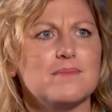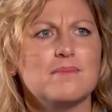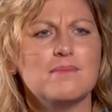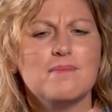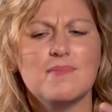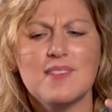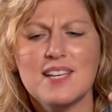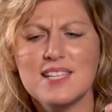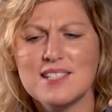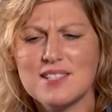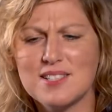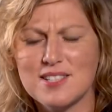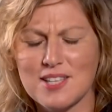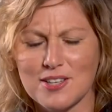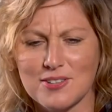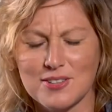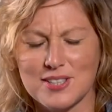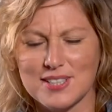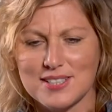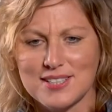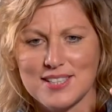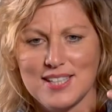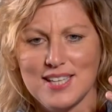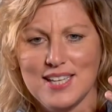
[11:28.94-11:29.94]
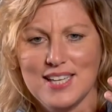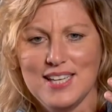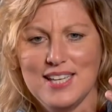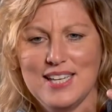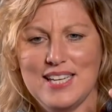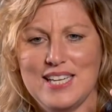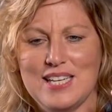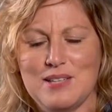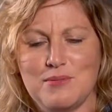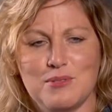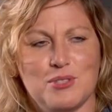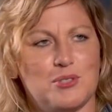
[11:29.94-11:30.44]
And so it
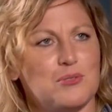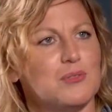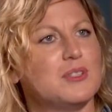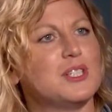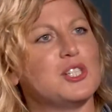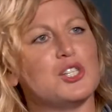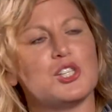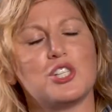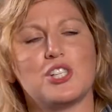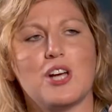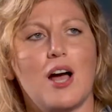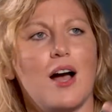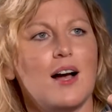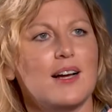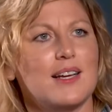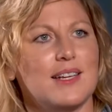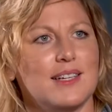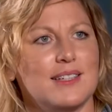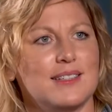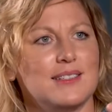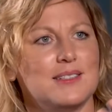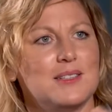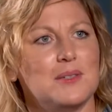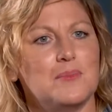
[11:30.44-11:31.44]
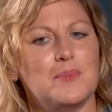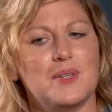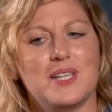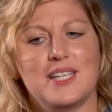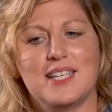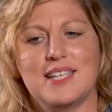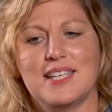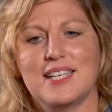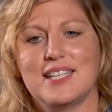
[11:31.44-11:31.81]
was really shocking to me.